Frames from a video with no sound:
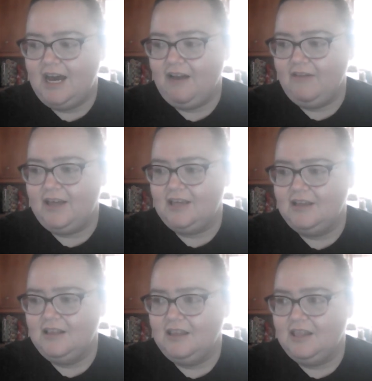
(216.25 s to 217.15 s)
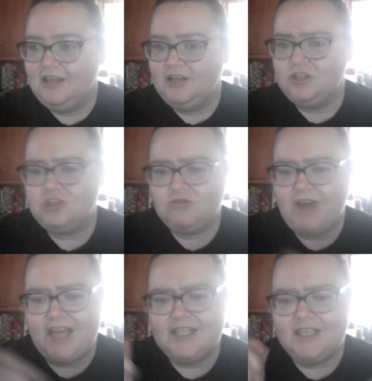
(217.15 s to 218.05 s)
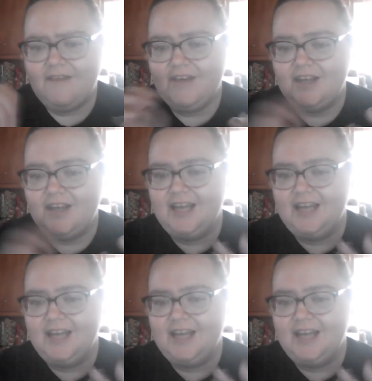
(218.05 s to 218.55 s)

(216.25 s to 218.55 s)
I don't like the shreds of it.